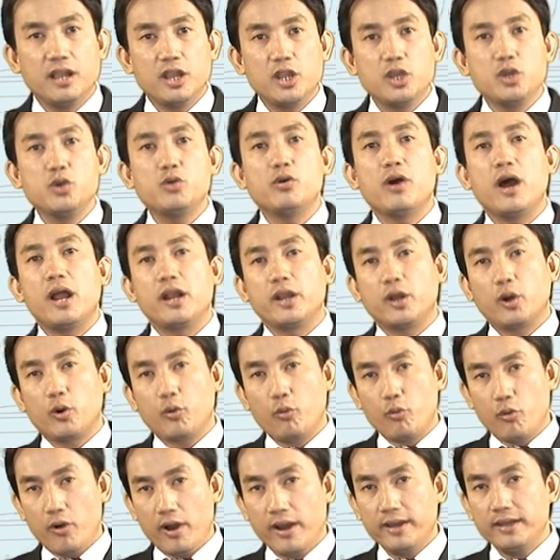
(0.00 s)
you are
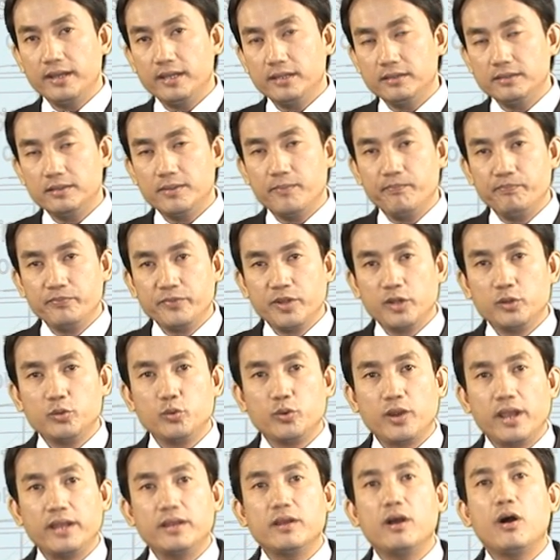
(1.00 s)
required to
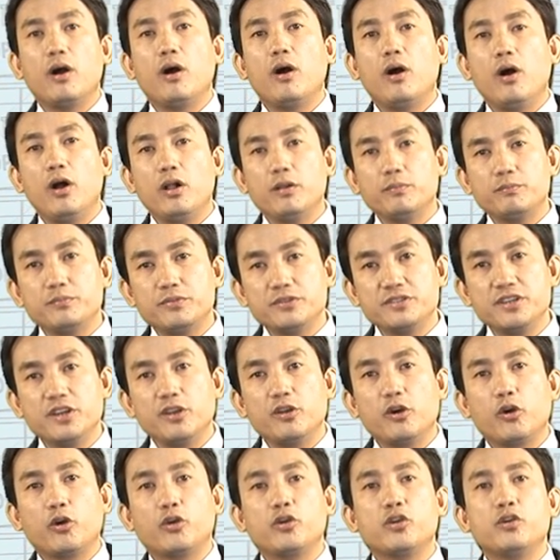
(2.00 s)
get all project
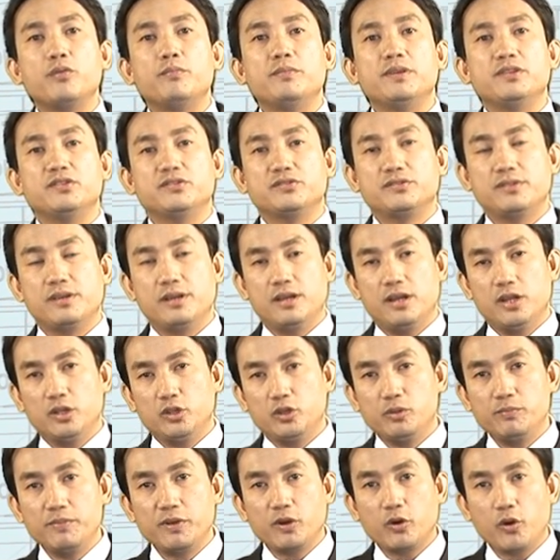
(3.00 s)
documents
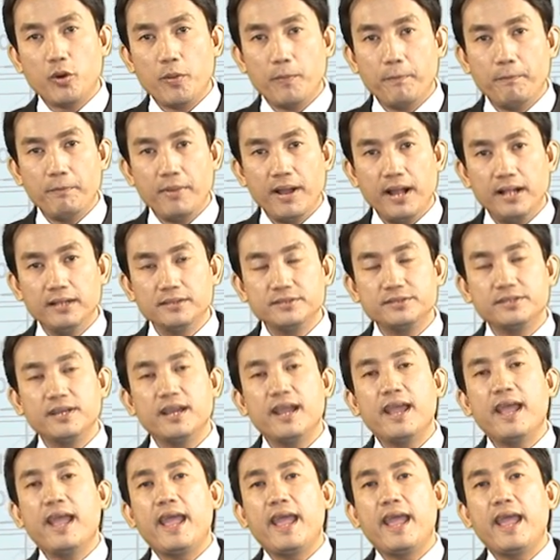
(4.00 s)
to be compiled